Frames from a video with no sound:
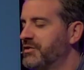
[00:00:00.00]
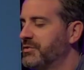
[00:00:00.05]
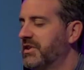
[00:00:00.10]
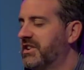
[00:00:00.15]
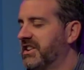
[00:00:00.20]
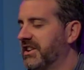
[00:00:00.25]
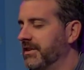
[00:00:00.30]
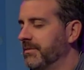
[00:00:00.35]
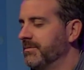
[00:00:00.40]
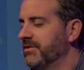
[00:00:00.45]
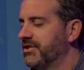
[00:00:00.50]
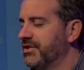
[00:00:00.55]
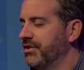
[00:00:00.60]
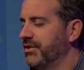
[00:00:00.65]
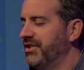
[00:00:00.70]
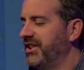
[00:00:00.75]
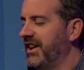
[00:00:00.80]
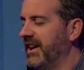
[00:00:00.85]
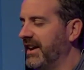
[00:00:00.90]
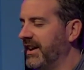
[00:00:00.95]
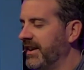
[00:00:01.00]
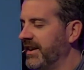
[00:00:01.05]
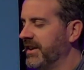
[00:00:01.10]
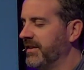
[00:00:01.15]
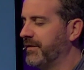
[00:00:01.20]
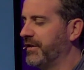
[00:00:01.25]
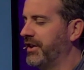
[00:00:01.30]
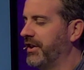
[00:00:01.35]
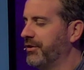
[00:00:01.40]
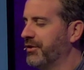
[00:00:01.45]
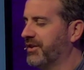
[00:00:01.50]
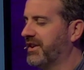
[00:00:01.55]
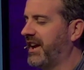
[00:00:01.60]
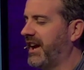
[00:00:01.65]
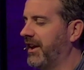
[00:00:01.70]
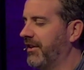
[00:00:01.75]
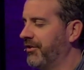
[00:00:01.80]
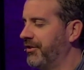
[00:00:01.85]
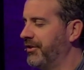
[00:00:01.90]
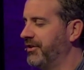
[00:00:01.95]
as we come to the end of another
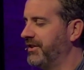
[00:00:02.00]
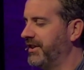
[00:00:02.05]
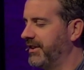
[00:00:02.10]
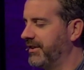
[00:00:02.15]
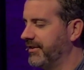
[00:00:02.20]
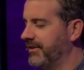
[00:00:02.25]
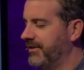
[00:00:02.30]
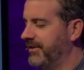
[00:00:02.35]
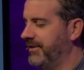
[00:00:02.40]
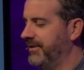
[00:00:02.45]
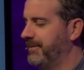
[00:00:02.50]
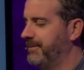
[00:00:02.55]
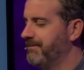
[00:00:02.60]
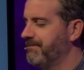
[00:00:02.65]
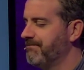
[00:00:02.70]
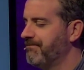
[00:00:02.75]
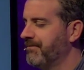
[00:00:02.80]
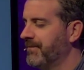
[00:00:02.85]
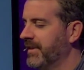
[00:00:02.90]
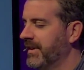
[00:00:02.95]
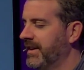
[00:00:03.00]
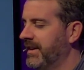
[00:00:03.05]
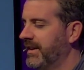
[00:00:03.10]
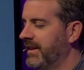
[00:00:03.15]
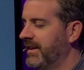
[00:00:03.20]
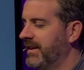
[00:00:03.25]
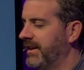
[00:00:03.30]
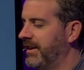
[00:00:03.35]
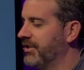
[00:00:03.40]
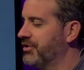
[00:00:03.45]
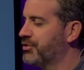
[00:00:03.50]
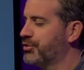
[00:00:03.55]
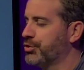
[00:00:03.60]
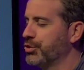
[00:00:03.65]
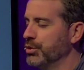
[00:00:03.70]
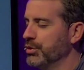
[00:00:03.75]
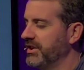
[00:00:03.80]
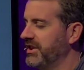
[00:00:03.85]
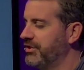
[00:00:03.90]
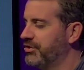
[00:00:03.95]
calendar year, it is
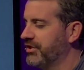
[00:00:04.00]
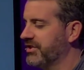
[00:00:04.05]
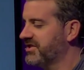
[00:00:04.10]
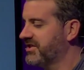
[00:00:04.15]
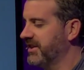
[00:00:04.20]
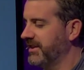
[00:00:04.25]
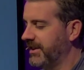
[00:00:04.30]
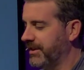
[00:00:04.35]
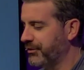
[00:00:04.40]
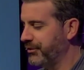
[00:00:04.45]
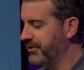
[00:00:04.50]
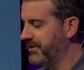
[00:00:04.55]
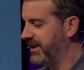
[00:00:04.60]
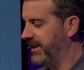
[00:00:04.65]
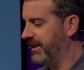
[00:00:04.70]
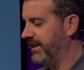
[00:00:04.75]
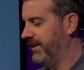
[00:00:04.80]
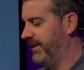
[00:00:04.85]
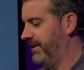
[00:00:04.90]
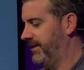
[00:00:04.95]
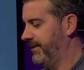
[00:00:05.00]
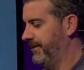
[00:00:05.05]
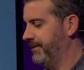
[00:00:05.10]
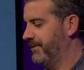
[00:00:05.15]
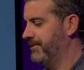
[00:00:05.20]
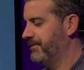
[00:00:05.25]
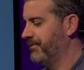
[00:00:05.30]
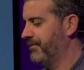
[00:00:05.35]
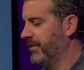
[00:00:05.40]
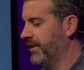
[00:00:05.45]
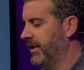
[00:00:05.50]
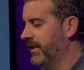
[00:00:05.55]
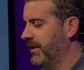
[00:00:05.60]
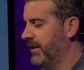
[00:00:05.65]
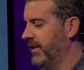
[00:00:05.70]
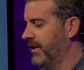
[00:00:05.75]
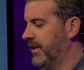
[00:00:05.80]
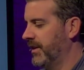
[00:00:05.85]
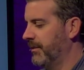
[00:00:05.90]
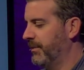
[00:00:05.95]
truly just another day.
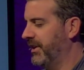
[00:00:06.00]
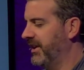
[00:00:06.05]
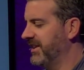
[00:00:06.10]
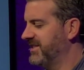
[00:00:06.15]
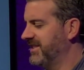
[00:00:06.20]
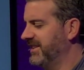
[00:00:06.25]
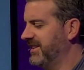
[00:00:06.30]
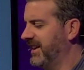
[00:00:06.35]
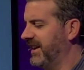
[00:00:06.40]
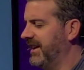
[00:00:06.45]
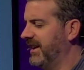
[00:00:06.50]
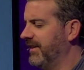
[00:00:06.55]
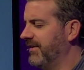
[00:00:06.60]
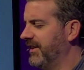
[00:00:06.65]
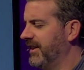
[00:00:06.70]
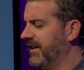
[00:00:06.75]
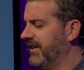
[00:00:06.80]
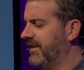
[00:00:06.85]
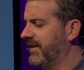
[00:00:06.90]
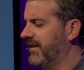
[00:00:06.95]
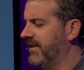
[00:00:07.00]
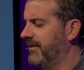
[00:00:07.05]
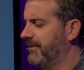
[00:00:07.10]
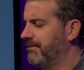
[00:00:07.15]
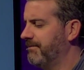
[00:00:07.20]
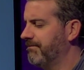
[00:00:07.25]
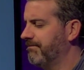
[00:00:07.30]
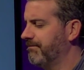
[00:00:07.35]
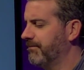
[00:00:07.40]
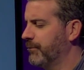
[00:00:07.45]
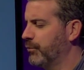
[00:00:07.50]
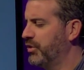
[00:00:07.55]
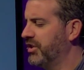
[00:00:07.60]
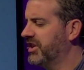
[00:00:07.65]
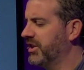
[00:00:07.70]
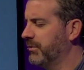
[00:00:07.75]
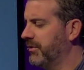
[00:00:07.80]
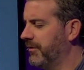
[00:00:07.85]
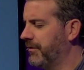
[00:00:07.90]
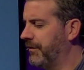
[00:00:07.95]
But it's a day that we
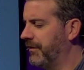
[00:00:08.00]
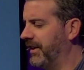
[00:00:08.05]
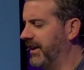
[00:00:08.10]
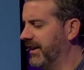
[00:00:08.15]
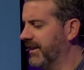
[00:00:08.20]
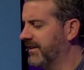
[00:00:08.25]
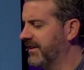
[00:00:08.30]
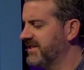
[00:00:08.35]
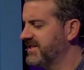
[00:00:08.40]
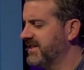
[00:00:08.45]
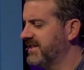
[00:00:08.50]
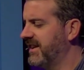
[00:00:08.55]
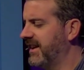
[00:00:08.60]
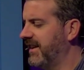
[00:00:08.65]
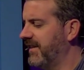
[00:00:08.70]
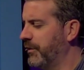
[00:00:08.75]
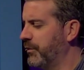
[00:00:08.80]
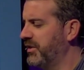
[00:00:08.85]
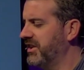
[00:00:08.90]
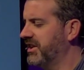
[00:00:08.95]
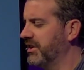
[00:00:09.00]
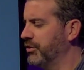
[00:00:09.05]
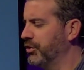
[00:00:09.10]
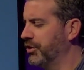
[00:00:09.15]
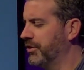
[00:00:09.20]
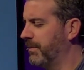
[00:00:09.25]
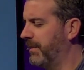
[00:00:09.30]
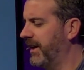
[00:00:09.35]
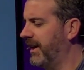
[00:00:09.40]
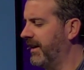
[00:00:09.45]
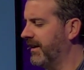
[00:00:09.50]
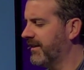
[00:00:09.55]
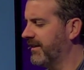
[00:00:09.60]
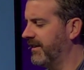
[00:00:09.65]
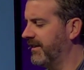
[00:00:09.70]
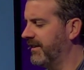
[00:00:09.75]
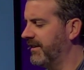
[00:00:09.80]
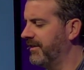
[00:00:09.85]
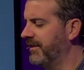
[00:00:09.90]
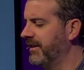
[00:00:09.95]
can reflect. It's a day that we can look back
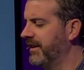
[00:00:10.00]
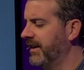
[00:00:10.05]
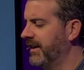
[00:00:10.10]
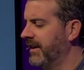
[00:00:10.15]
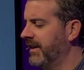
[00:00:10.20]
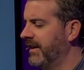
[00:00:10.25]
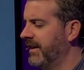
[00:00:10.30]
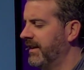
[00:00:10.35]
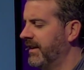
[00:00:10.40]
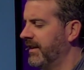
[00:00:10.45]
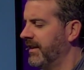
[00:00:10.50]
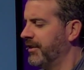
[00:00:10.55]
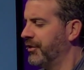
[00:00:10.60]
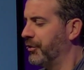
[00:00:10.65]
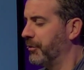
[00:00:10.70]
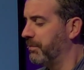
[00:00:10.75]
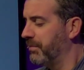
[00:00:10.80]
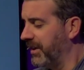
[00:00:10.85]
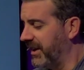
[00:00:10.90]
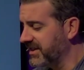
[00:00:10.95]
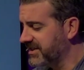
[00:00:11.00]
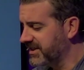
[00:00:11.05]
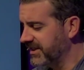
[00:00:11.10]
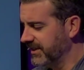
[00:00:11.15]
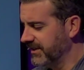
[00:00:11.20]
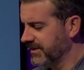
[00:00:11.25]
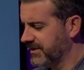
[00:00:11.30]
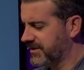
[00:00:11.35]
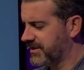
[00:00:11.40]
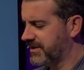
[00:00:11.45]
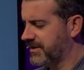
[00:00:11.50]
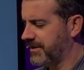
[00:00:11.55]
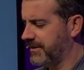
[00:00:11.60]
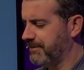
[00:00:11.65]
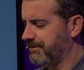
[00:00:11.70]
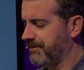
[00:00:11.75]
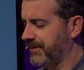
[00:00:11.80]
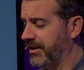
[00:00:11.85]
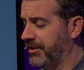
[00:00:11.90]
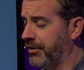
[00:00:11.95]
on your blessings
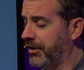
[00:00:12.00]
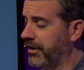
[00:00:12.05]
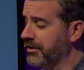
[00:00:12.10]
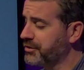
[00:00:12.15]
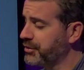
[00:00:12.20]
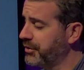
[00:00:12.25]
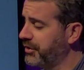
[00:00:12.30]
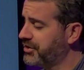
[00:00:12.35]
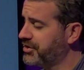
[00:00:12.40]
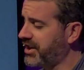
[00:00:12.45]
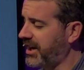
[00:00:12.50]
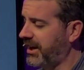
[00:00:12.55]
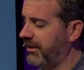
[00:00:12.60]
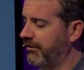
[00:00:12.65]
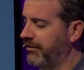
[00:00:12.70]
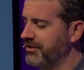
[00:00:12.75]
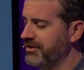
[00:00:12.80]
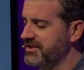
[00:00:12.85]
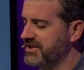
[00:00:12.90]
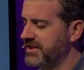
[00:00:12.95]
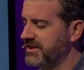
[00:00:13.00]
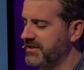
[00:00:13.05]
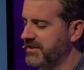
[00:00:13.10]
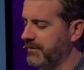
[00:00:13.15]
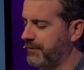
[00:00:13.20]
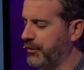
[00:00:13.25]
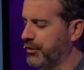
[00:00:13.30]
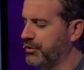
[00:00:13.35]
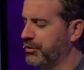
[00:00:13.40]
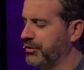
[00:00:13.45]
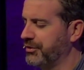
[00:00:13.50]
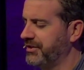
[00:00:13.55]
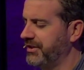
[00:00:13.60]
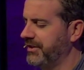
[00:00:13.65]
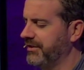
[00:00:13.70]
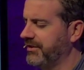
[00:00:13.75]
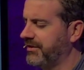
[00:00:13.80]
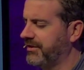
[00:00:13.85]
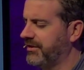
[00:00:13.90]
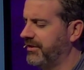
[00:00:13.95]
and also the challenges and
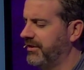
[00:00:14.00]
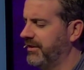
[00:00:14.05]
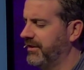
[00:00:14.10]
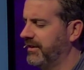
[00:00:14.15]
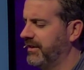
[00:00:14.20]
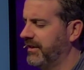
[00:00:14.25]
difficulties.